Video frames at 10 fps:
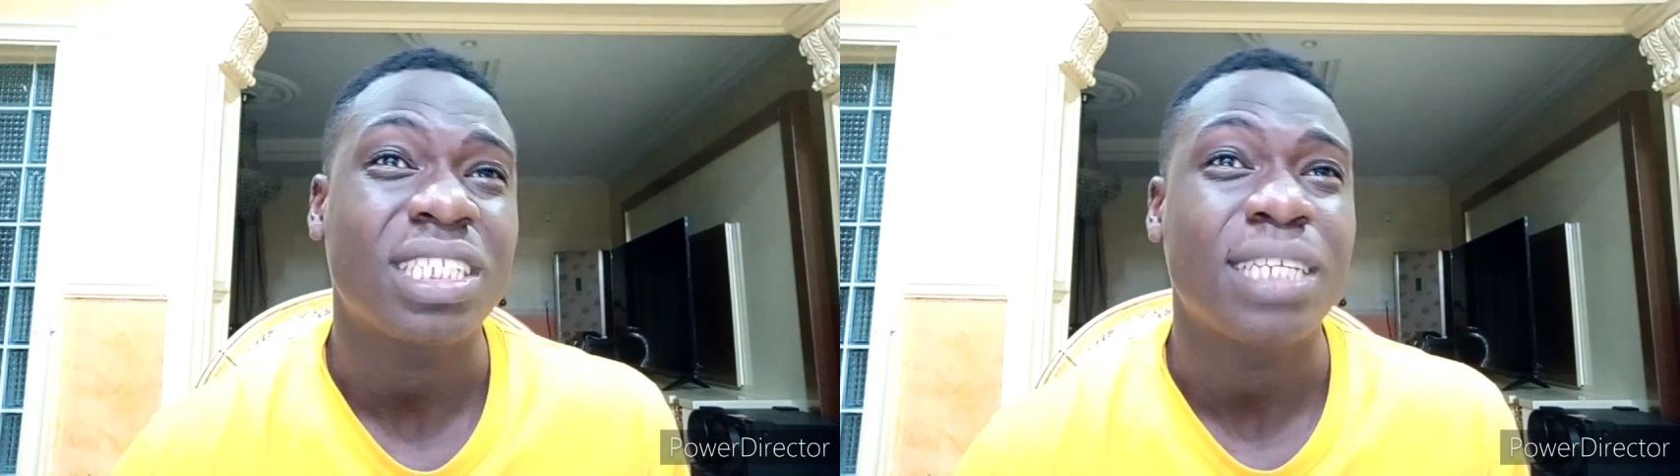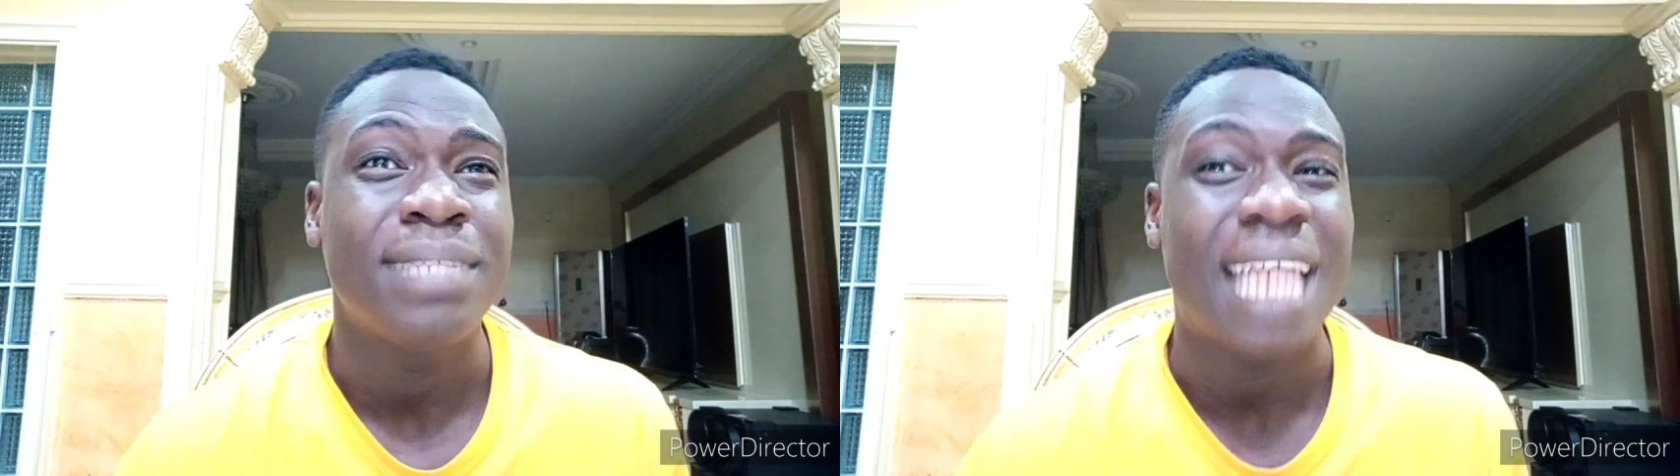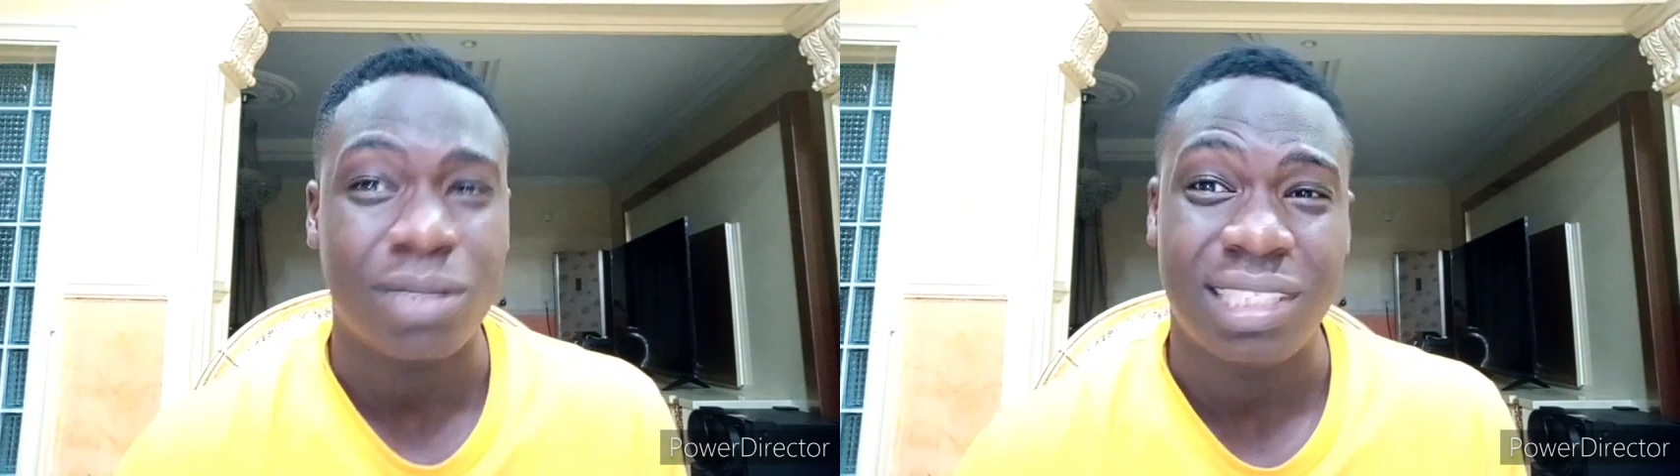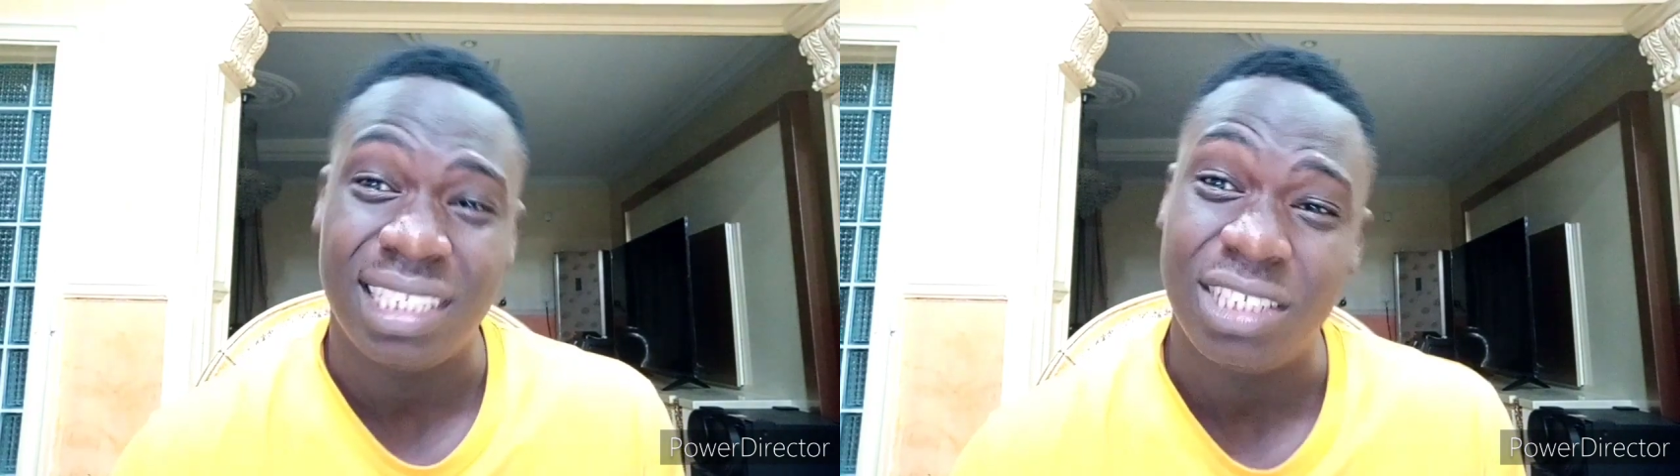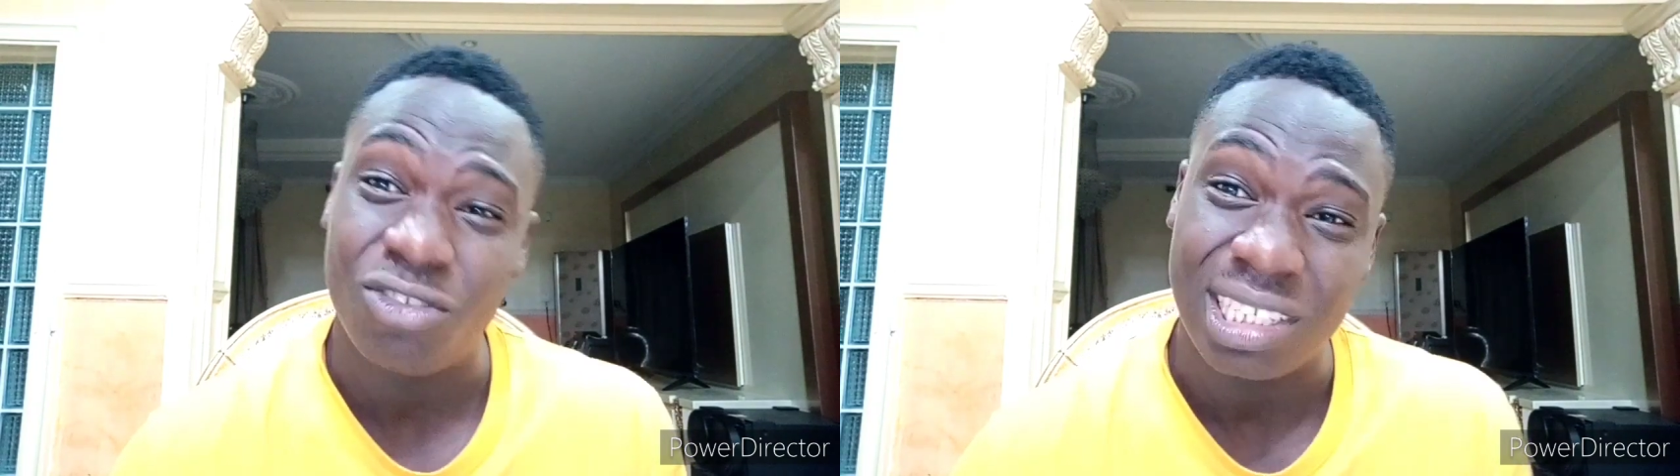keep
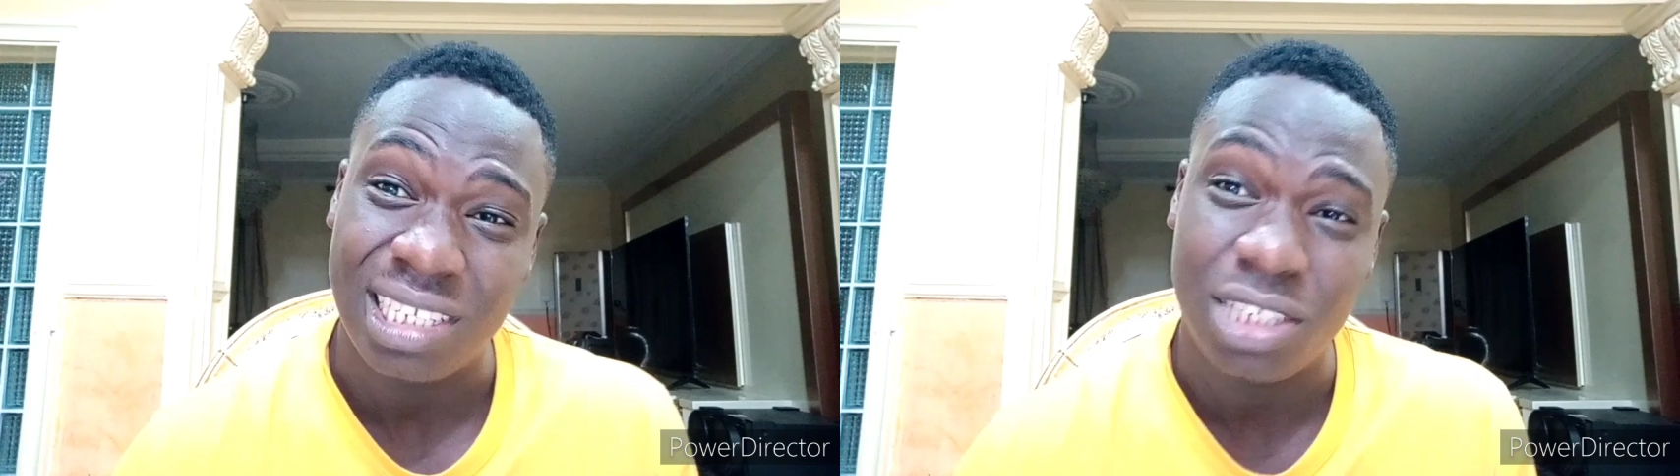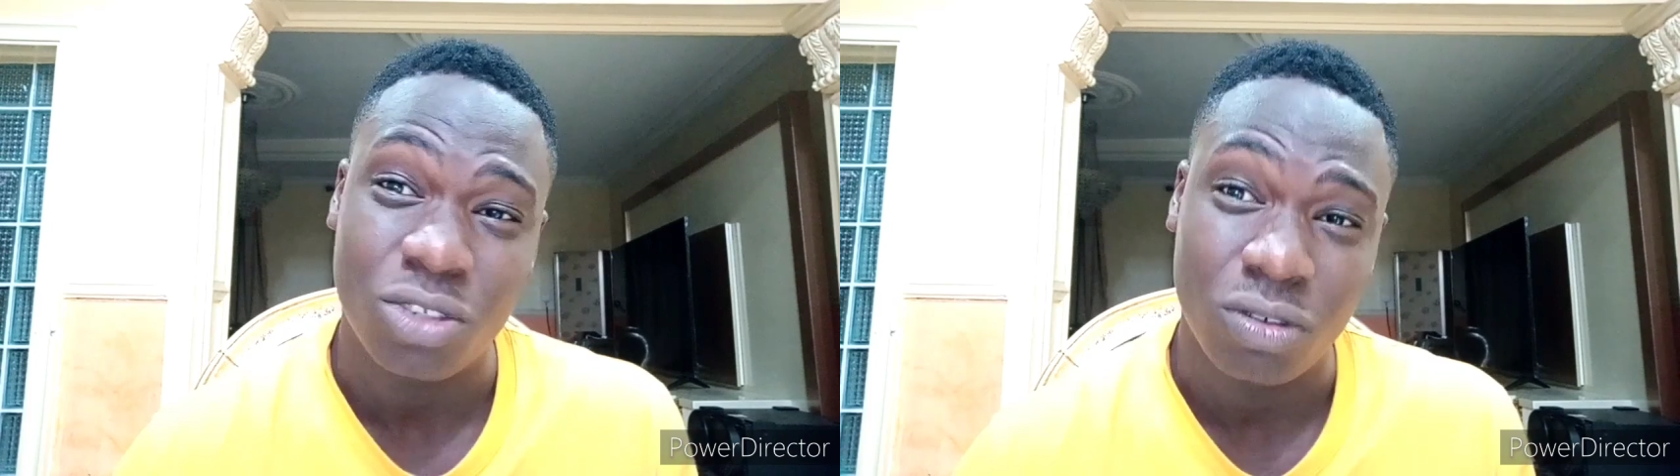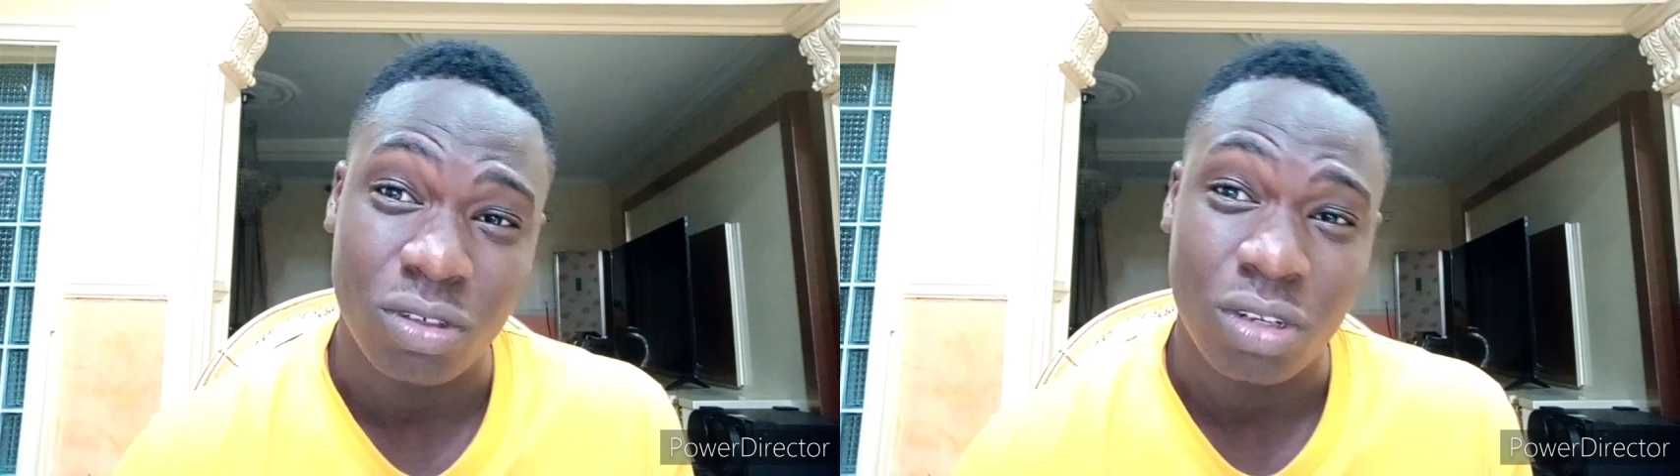doubting the translation.